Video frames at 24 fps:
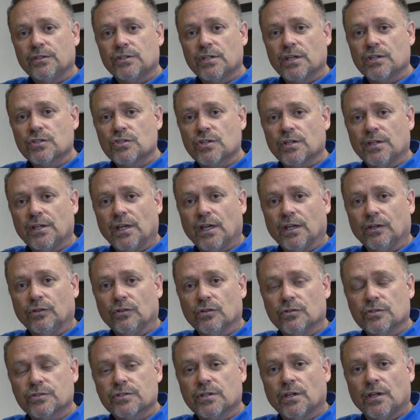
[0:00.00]
tension
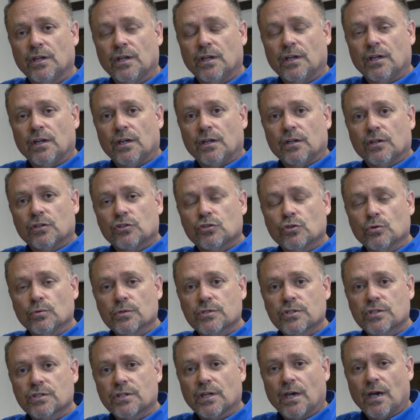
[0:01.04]
handles to a
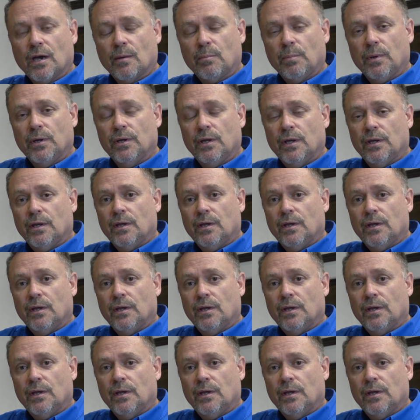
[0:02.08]
stop.